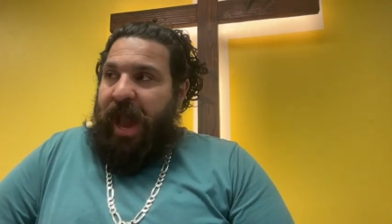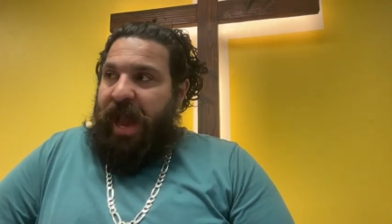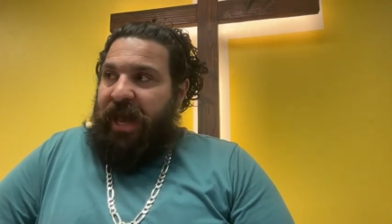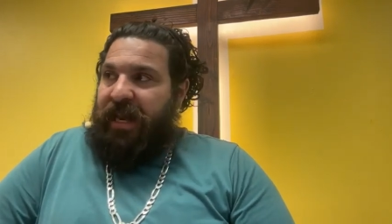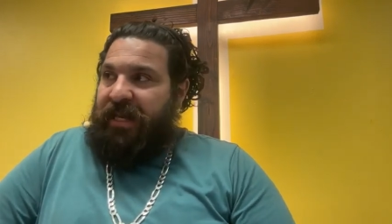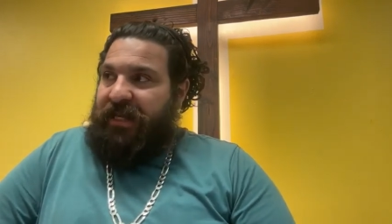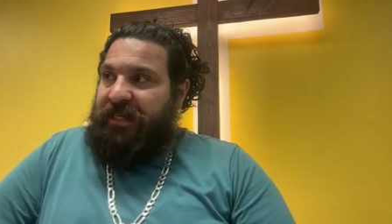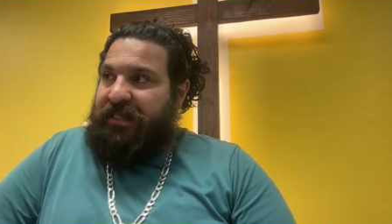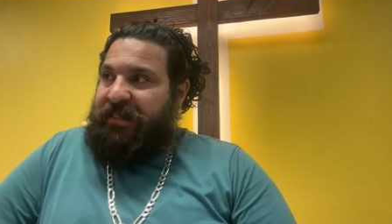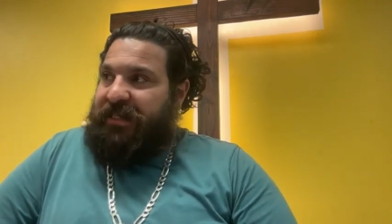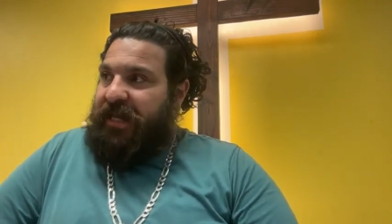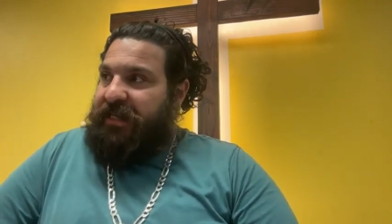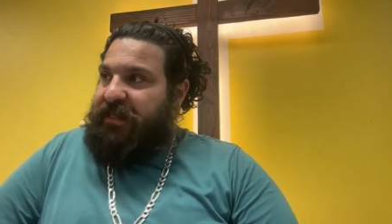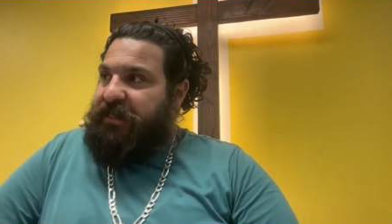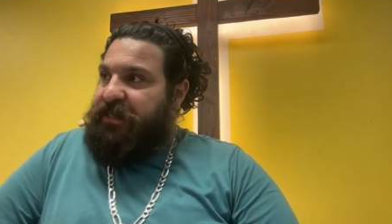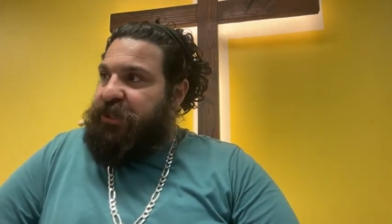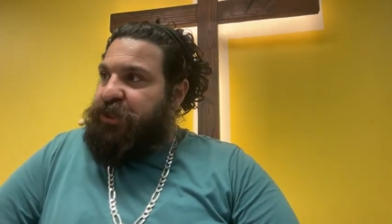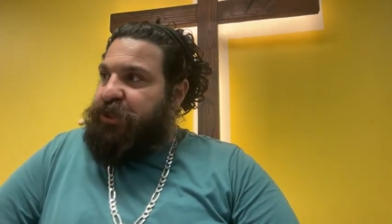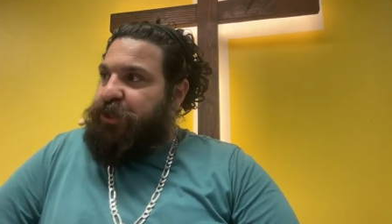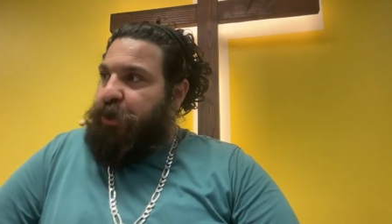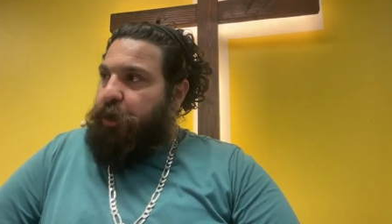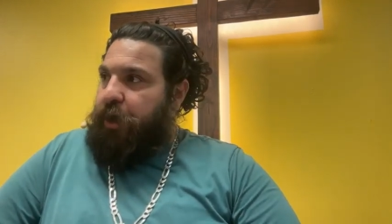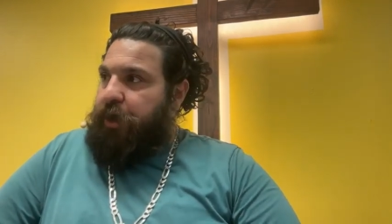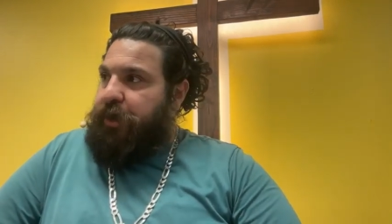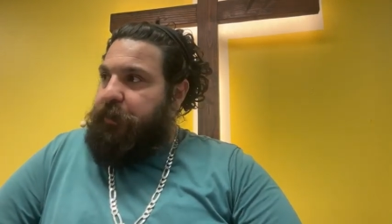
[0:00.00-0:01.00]
And he sets
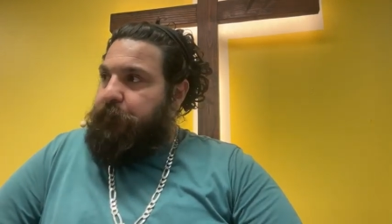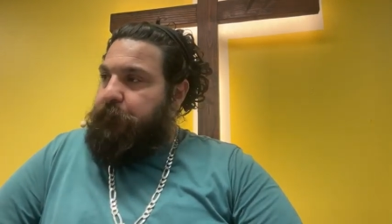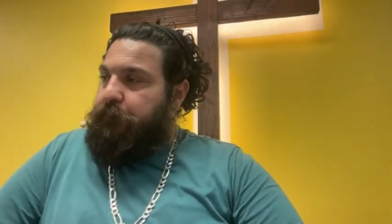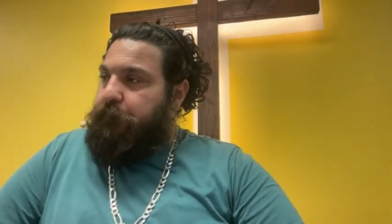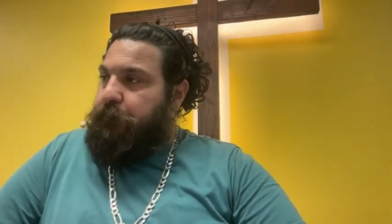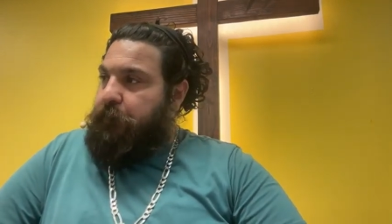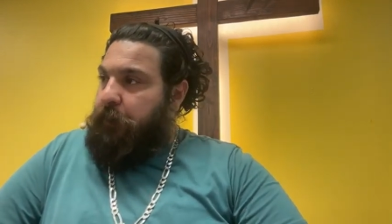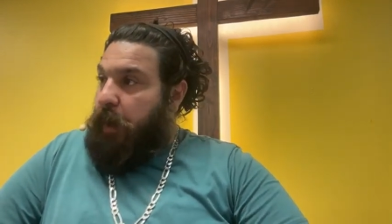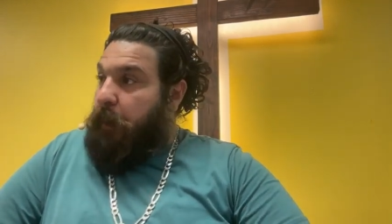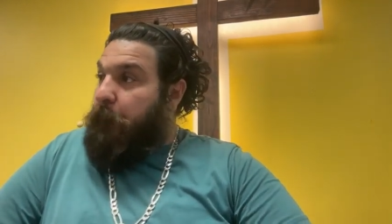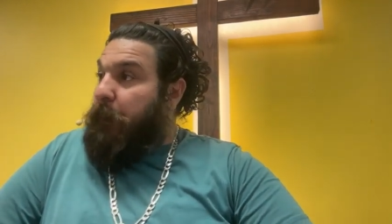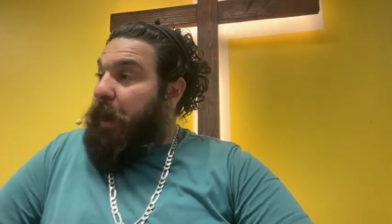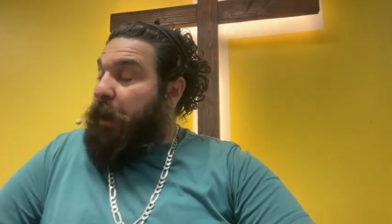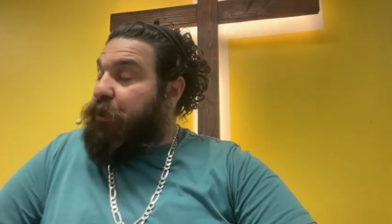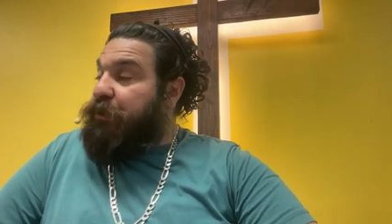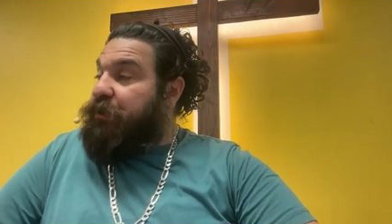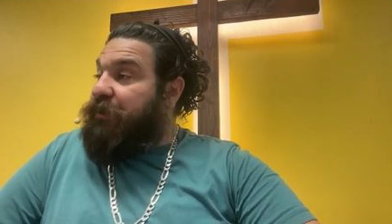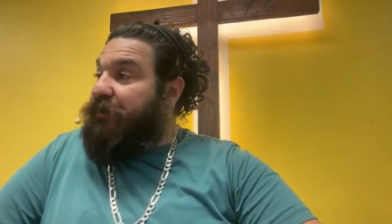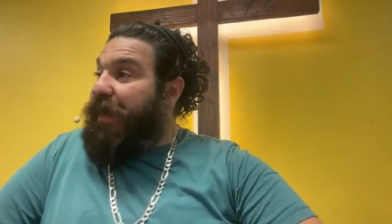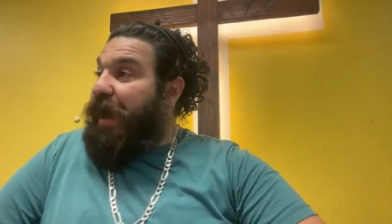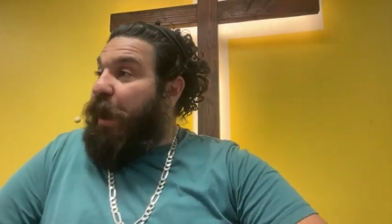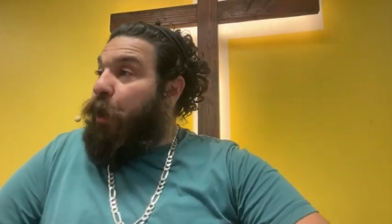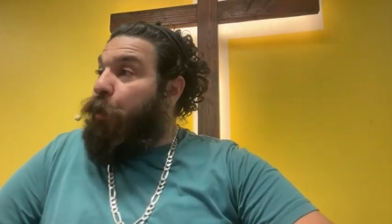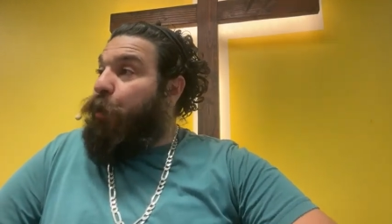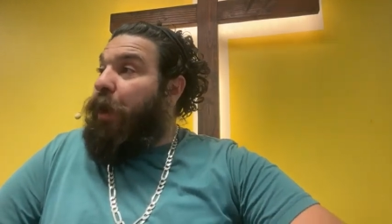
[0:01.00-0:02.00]
certain
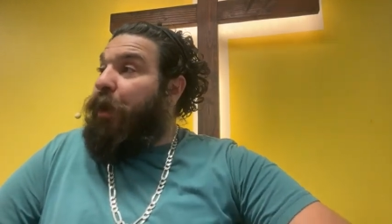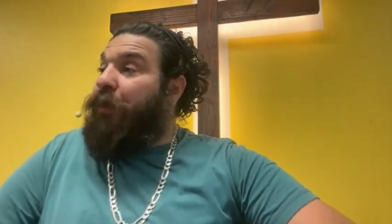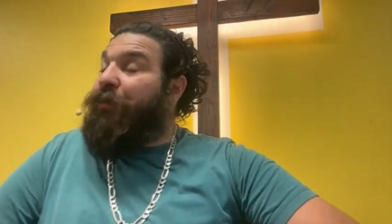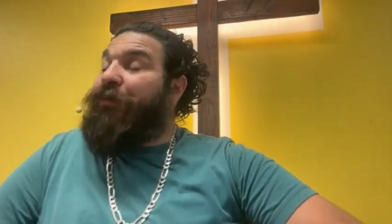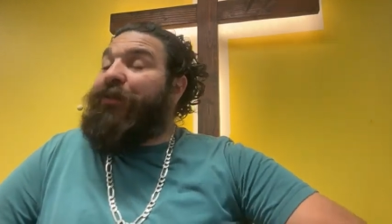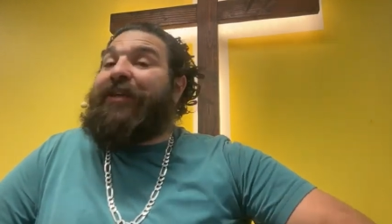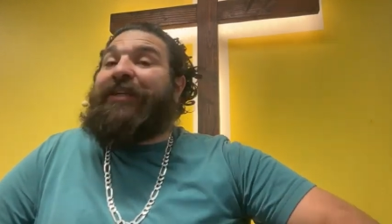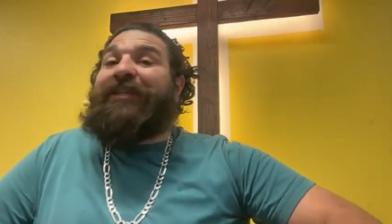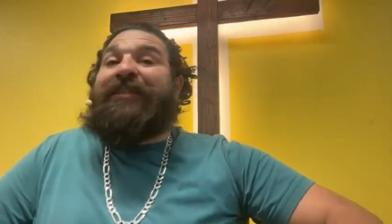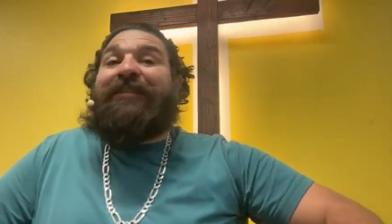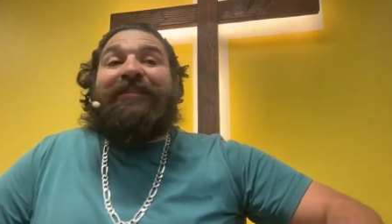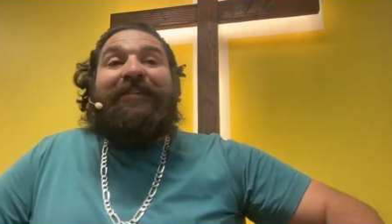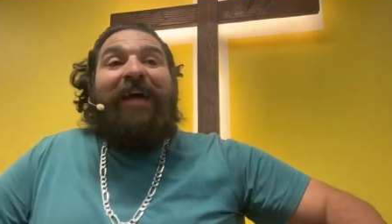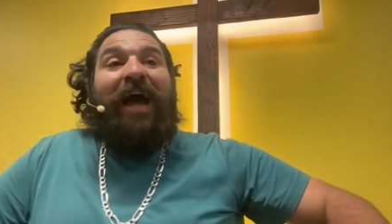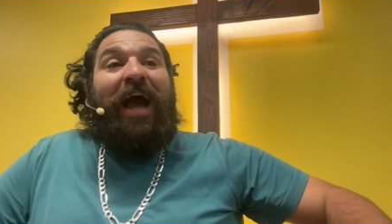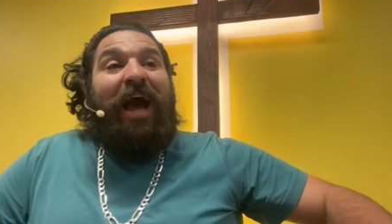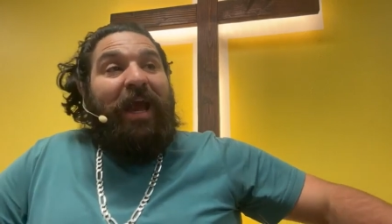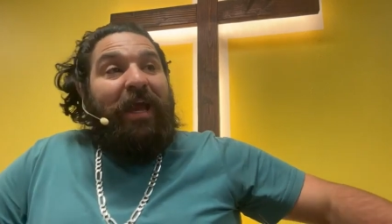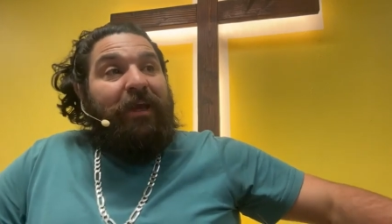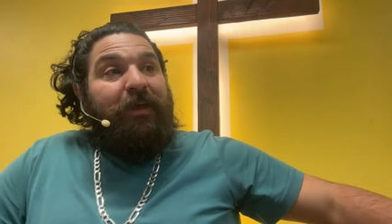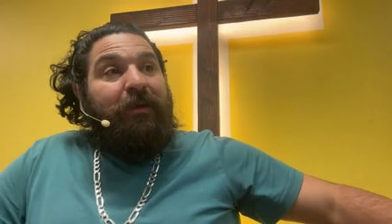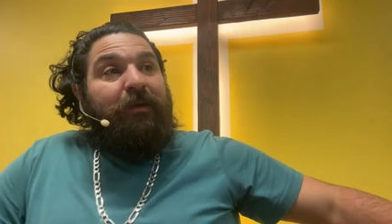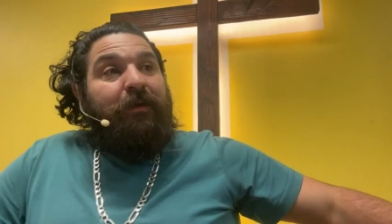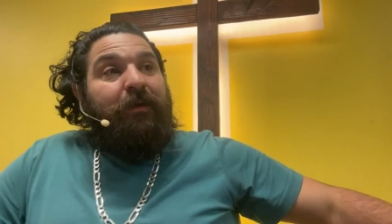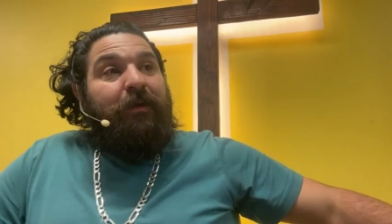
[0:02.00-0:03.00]
amounts of that wealth
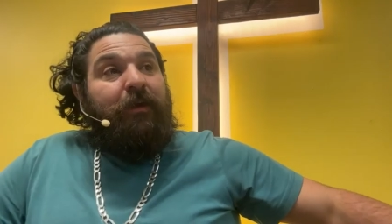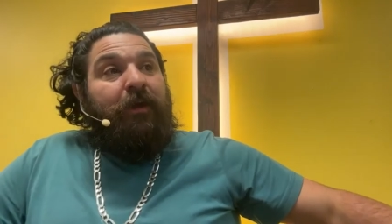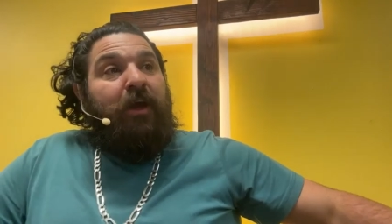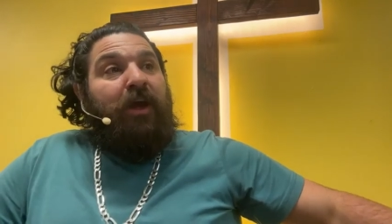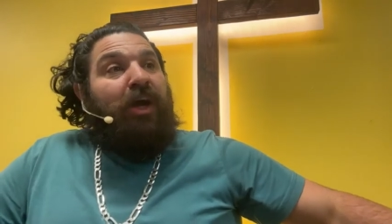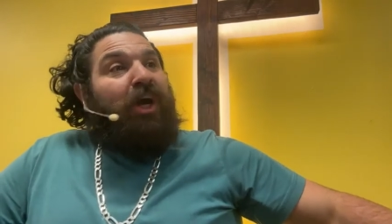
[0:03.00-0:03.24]
aside